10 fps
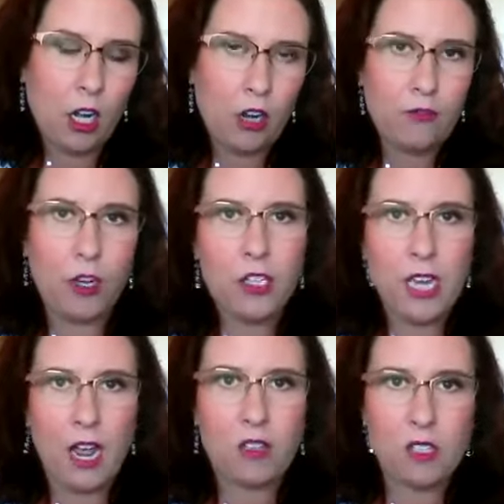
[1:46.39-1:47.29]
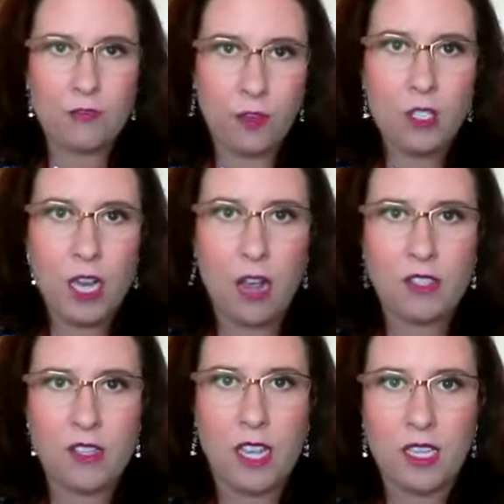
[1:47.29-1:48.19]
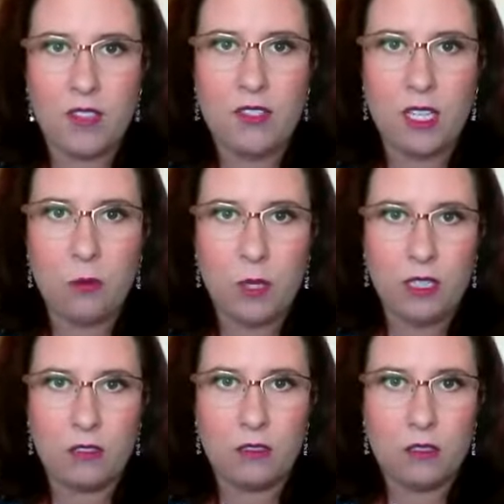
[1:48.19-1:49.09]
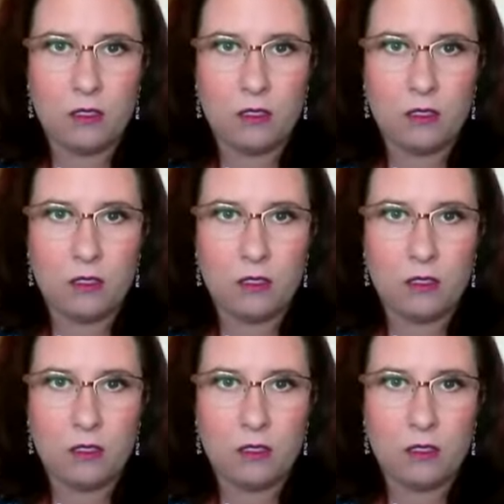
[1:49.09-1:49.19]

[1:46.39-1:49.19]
her first house the first house that they lived in when